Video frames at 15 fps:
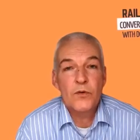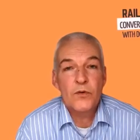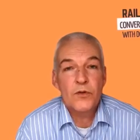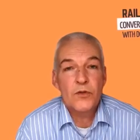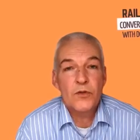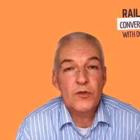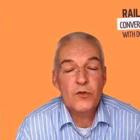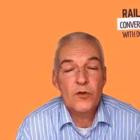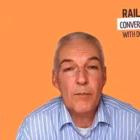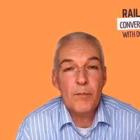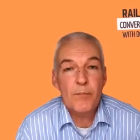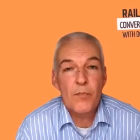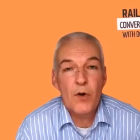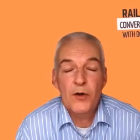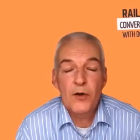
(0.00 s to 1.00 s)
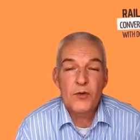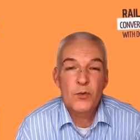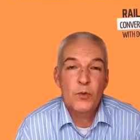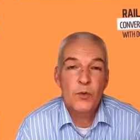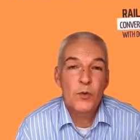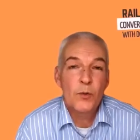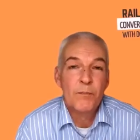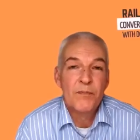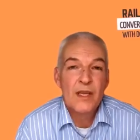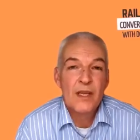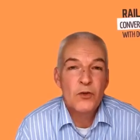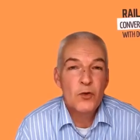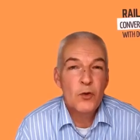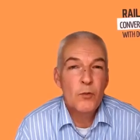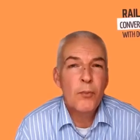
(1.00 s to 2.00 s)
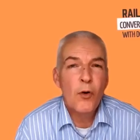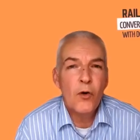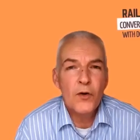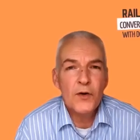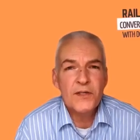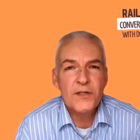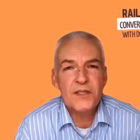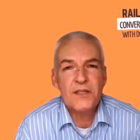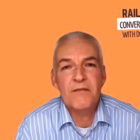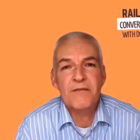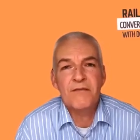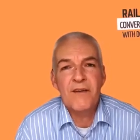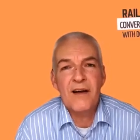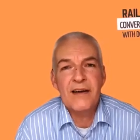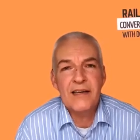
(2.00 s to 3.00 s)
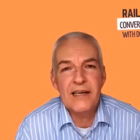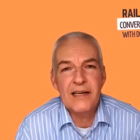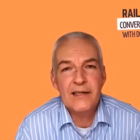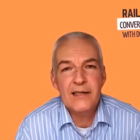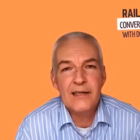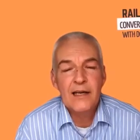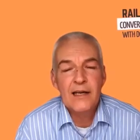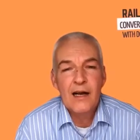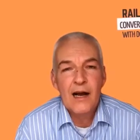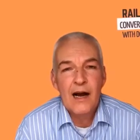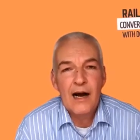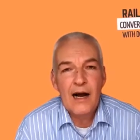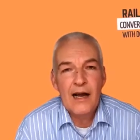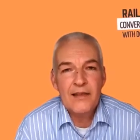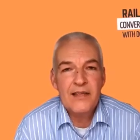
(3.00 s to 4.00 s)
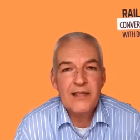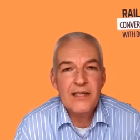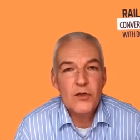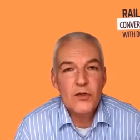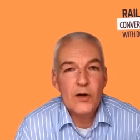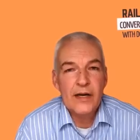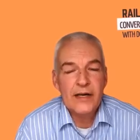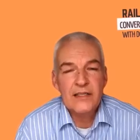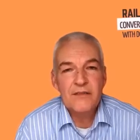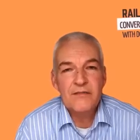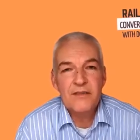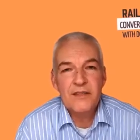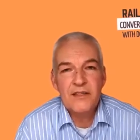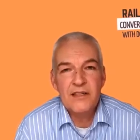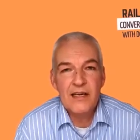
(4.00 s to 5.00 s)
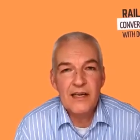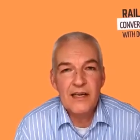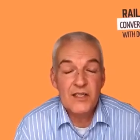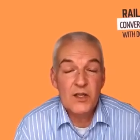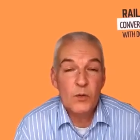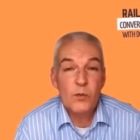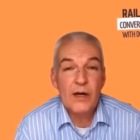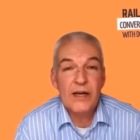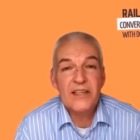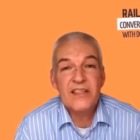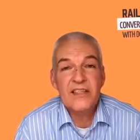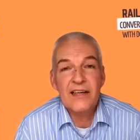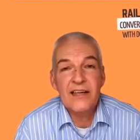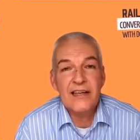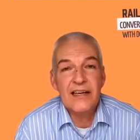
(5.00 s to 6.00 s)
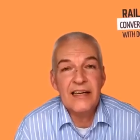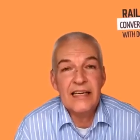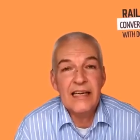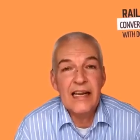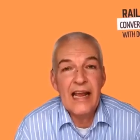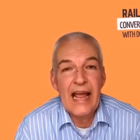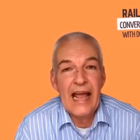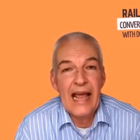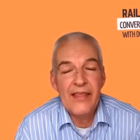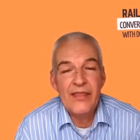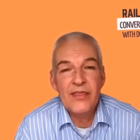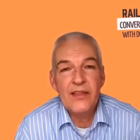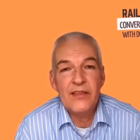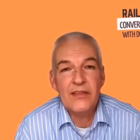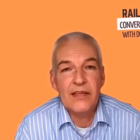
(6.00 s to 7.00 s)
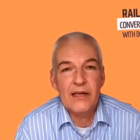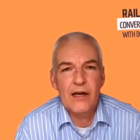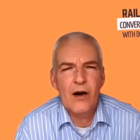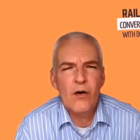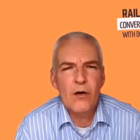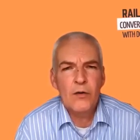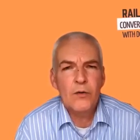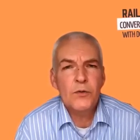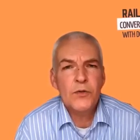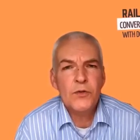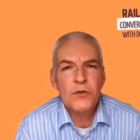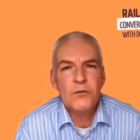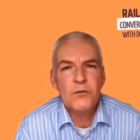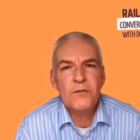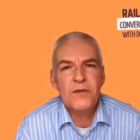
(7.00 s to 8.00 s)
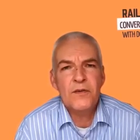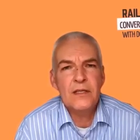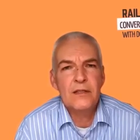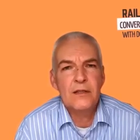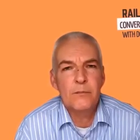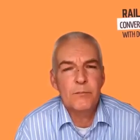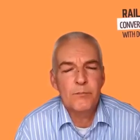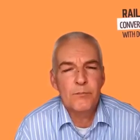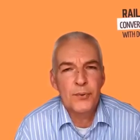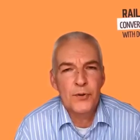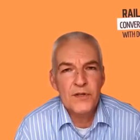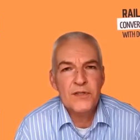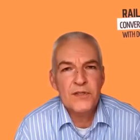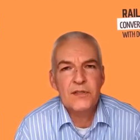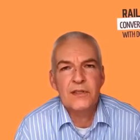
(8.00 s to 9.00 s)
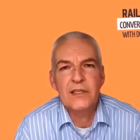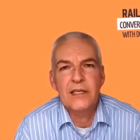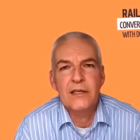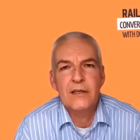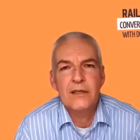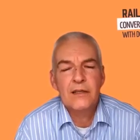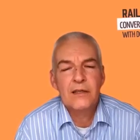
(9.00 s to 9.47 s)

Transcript: stop or to pause the funding, I think your activity has quite suddenly ended there. How do you feel personally?